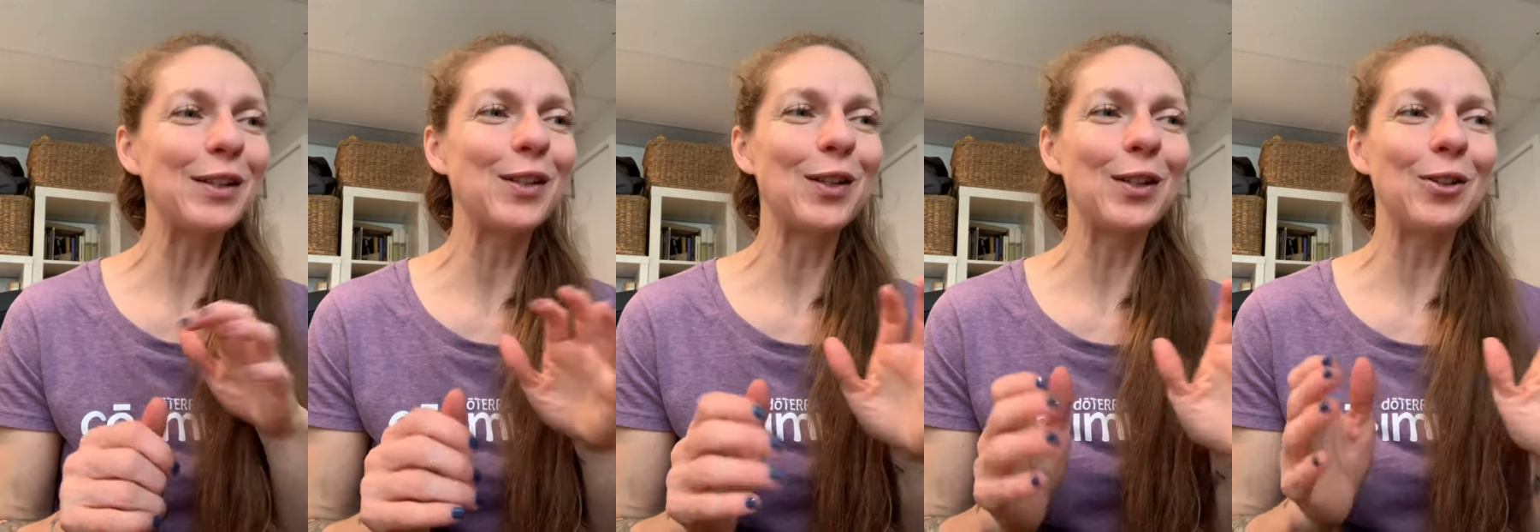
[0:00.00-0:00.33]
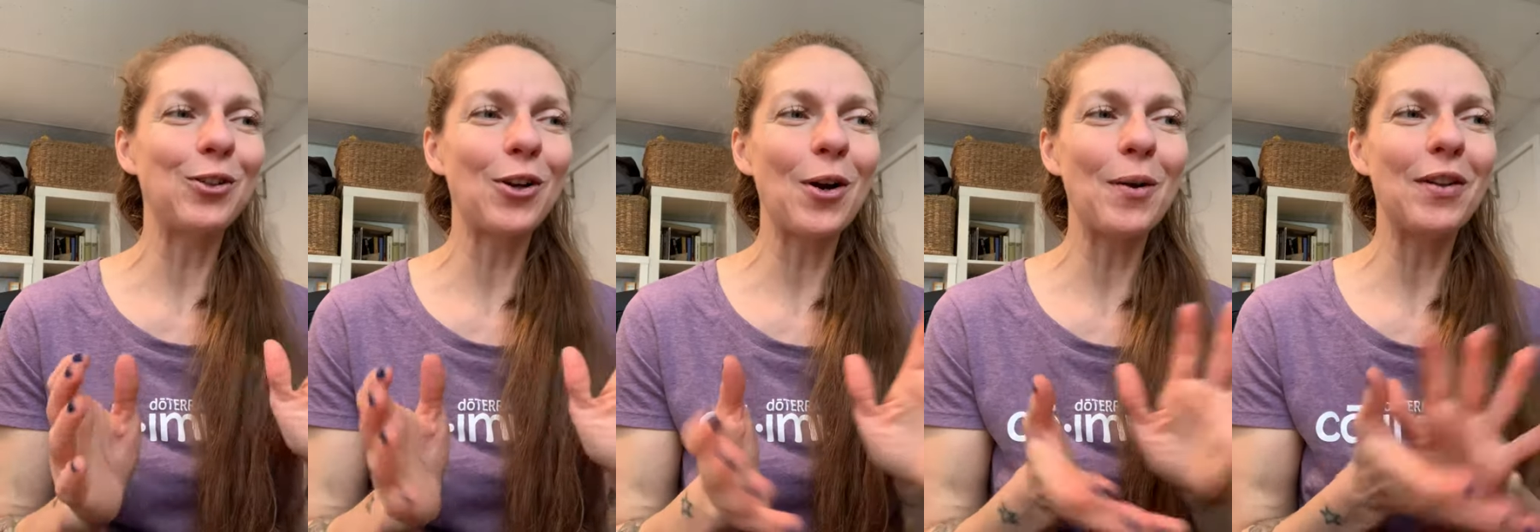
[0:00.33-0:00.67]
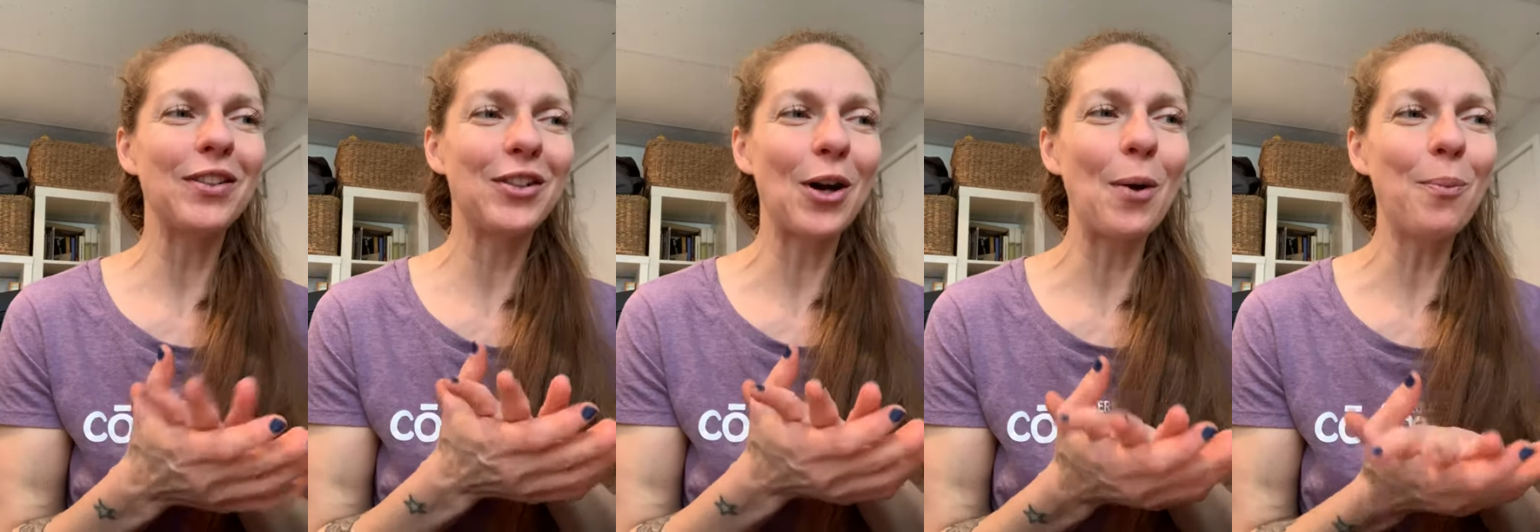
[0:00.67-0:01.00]
So the top,
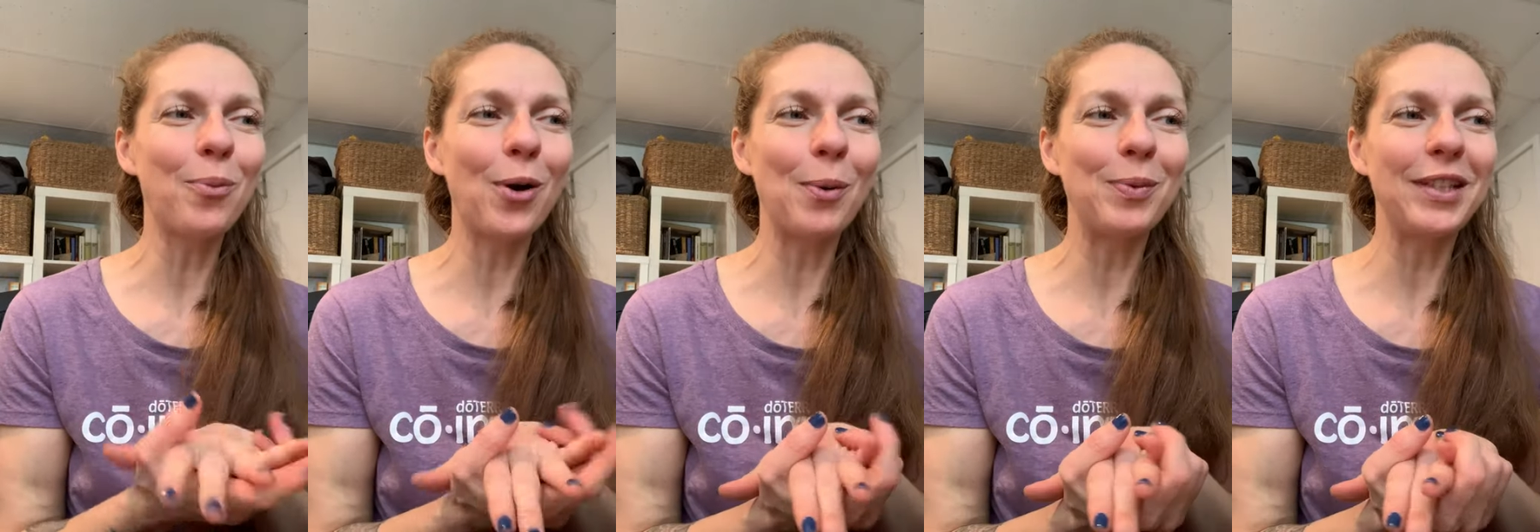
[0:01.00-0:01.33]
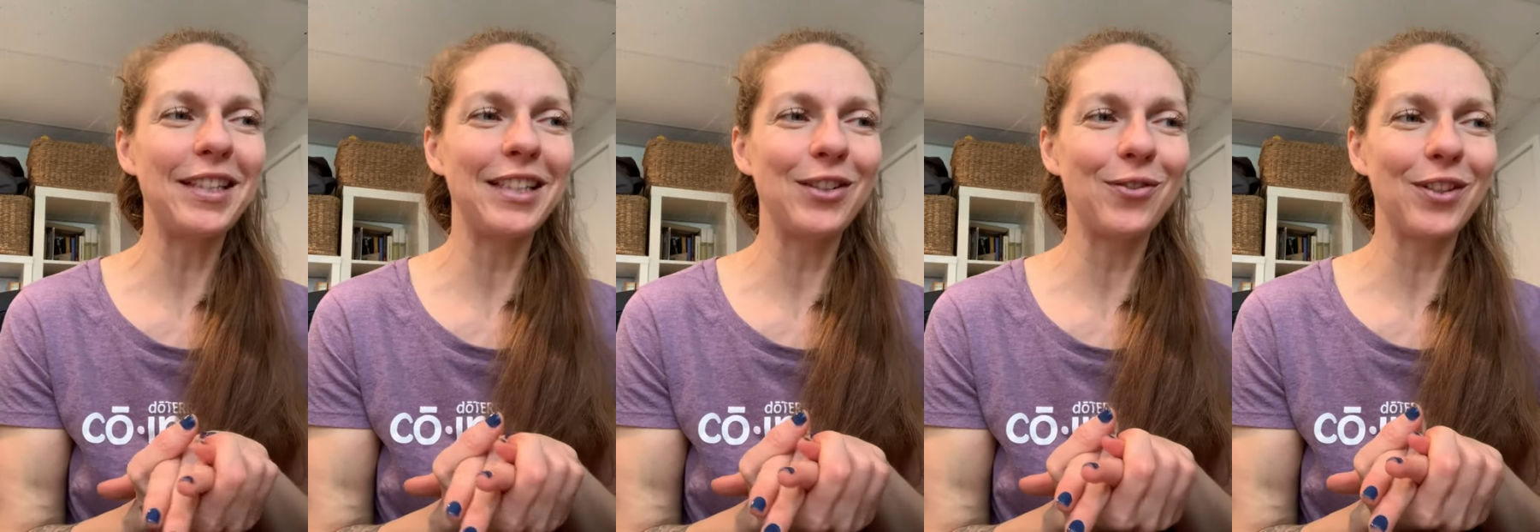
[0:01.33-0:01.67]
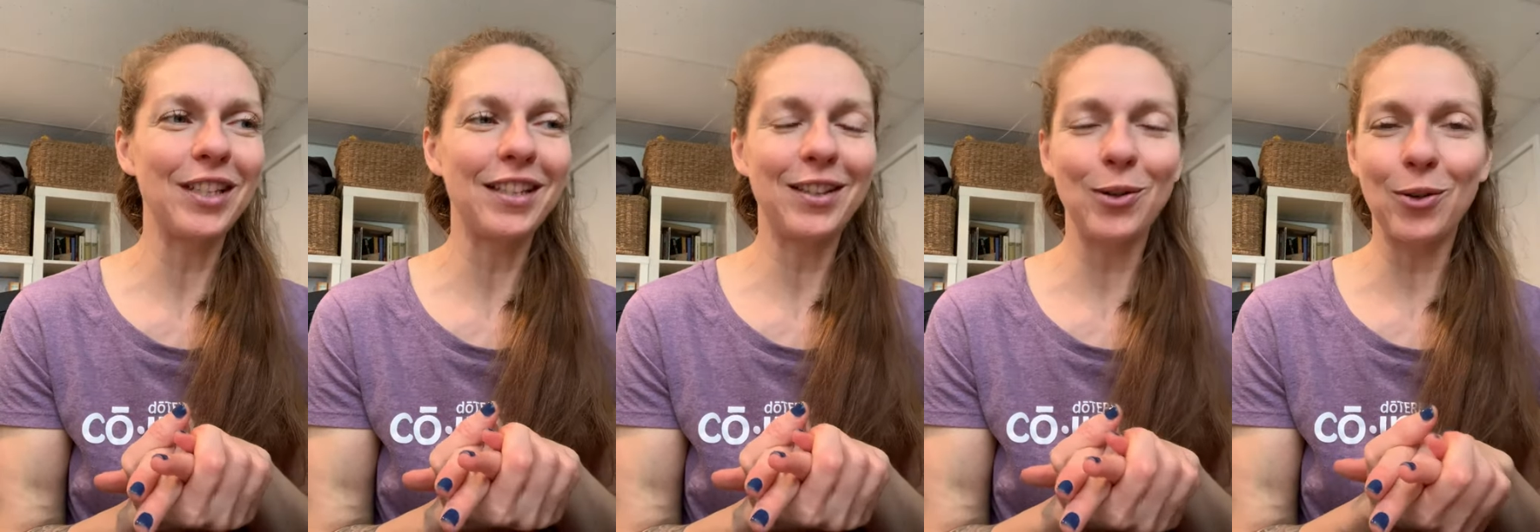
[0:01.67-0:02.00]
top properties for
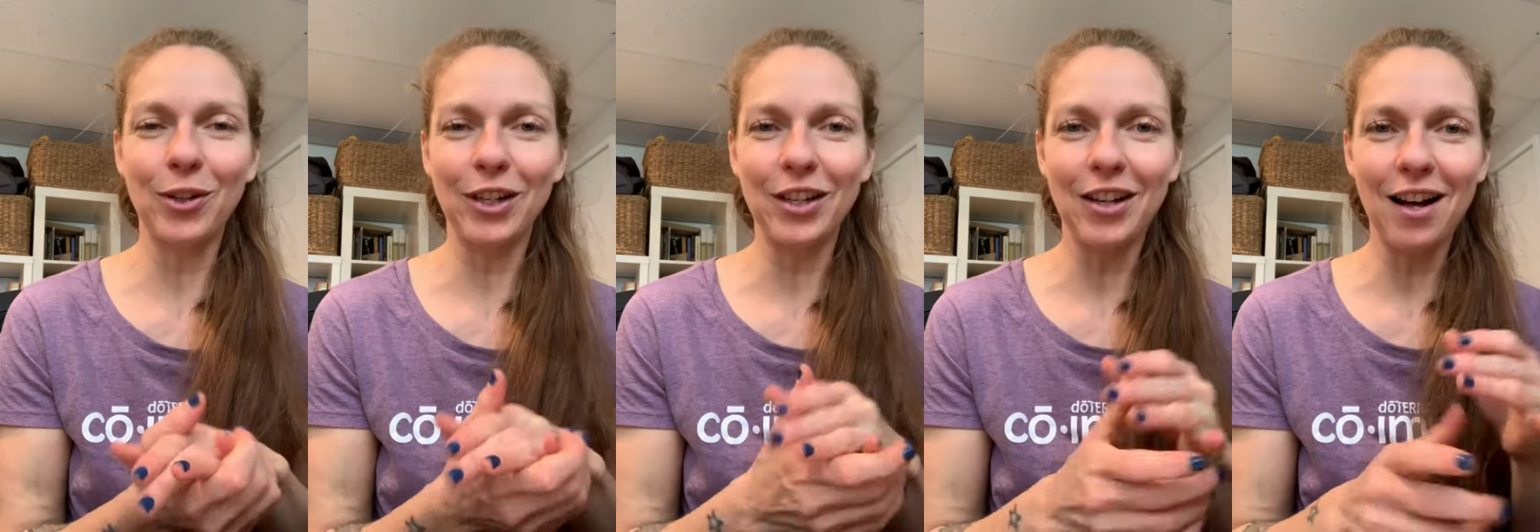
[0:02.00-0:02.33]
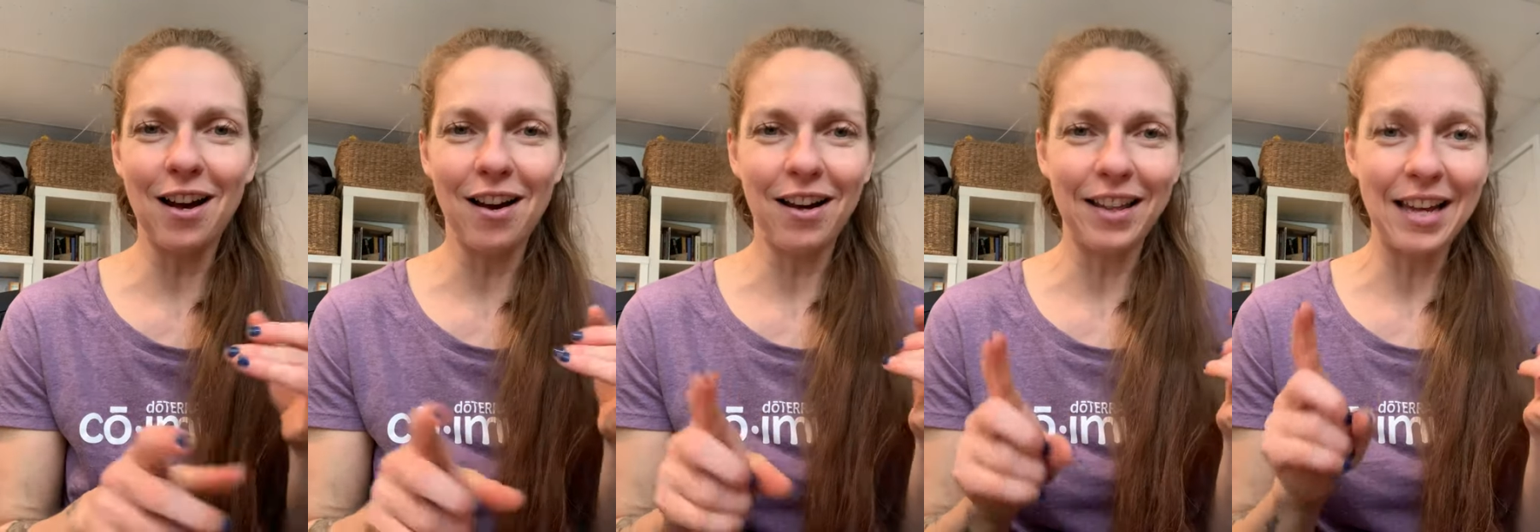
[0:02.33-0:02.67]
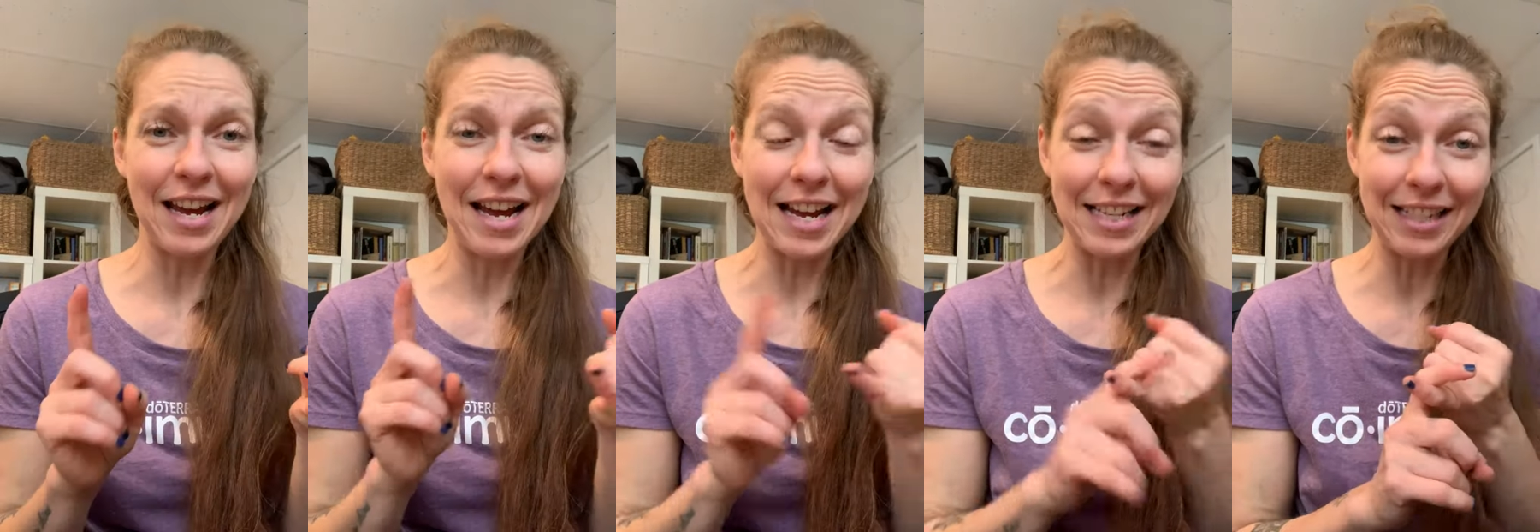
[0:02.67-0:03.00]
this oil are
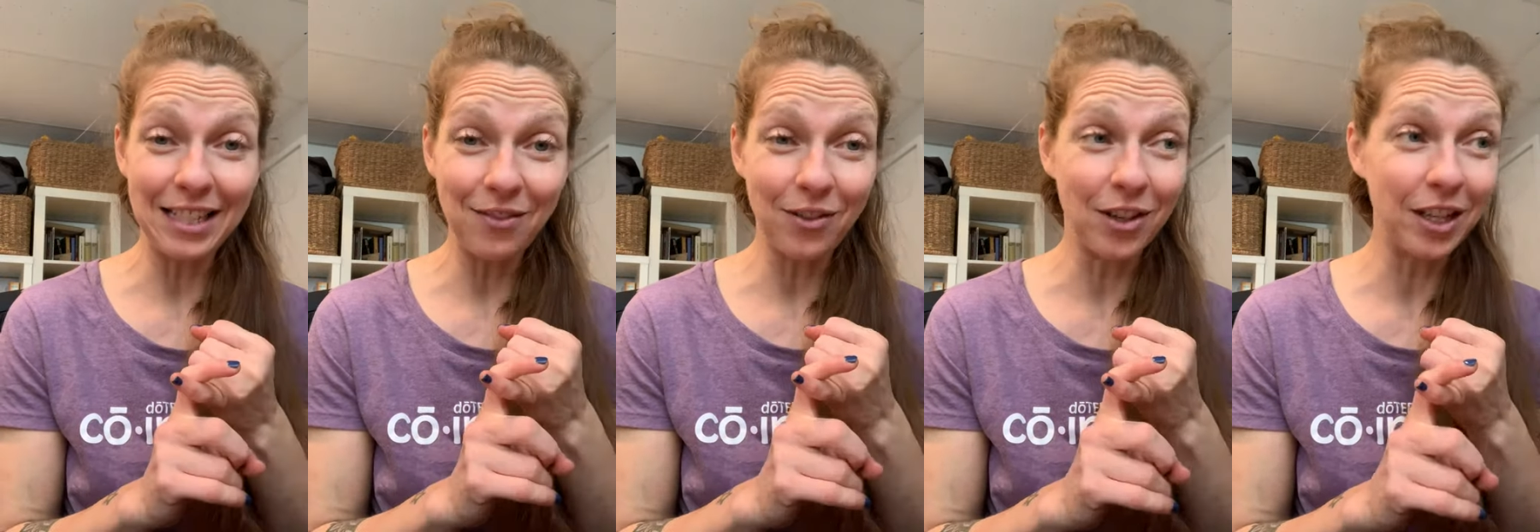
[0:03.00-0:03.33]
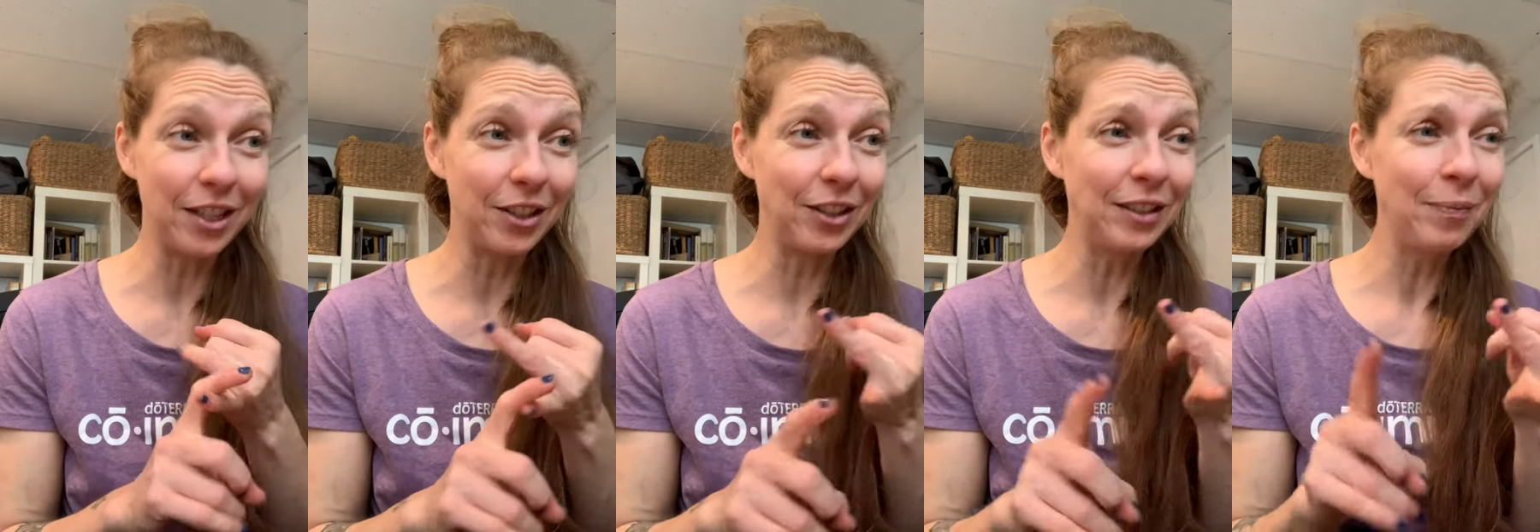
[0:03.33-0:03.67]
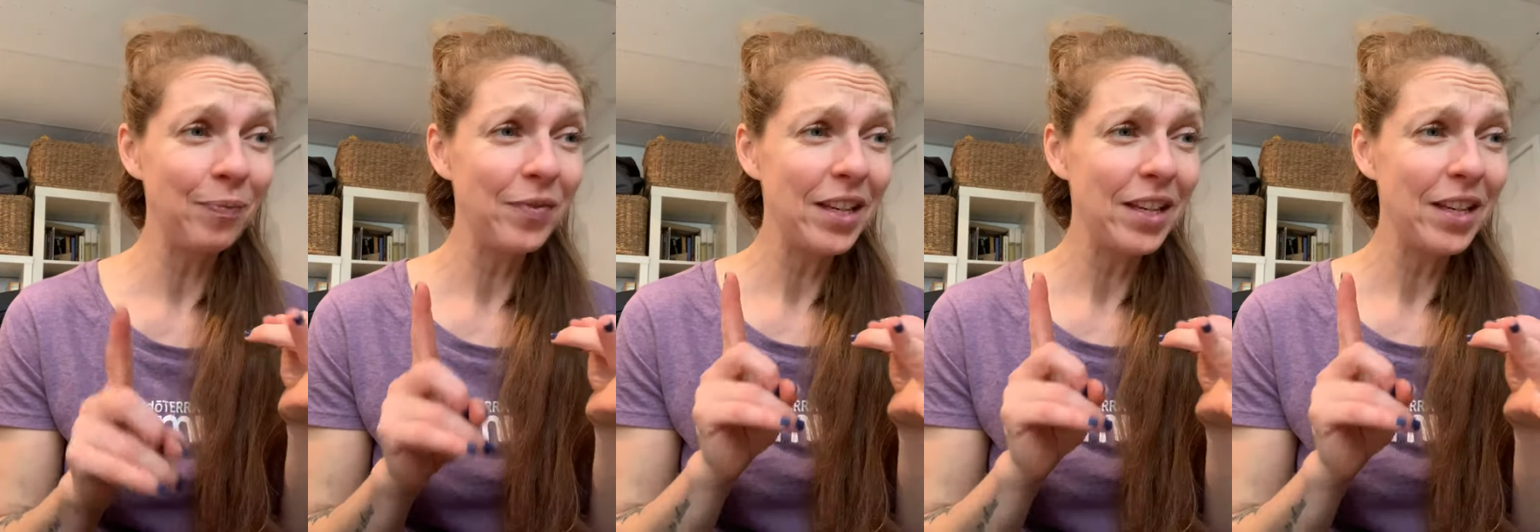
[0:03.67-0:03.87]
they're antiviral,